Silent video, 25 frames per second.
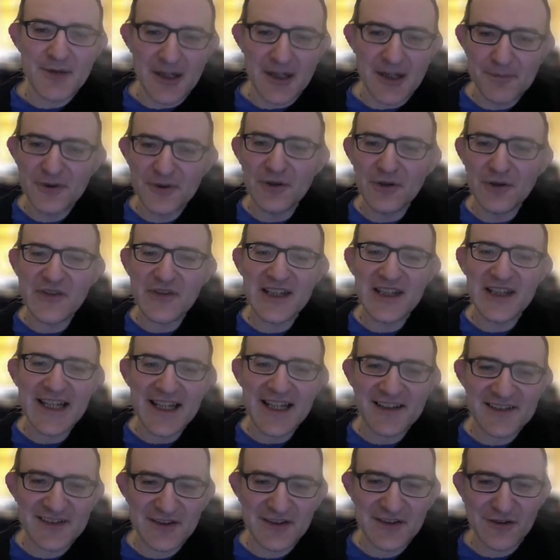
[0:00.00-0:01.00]
But I'll put all the
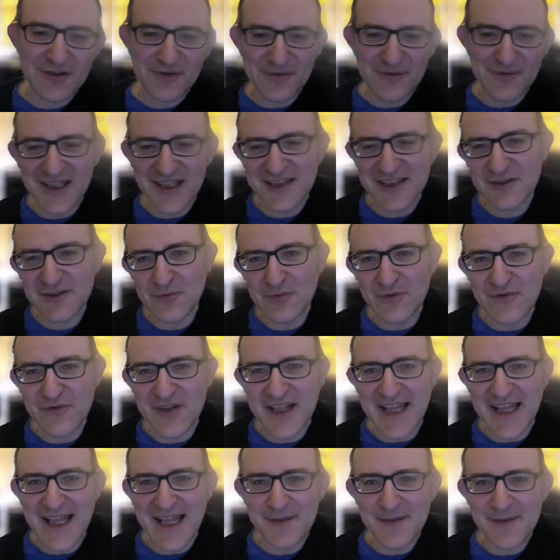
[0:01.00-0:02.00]
links to all the
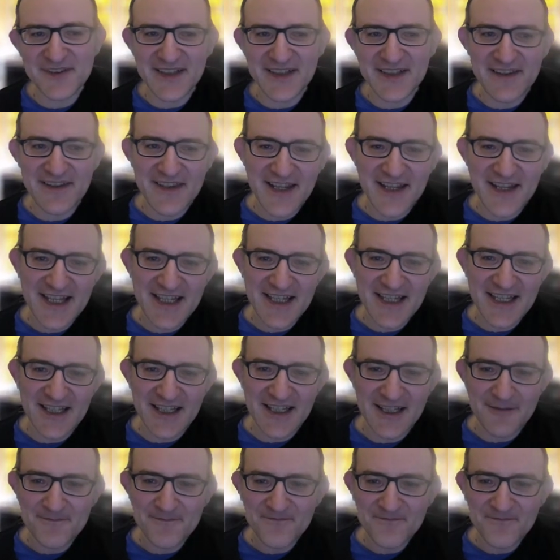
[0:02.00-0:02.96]
games in the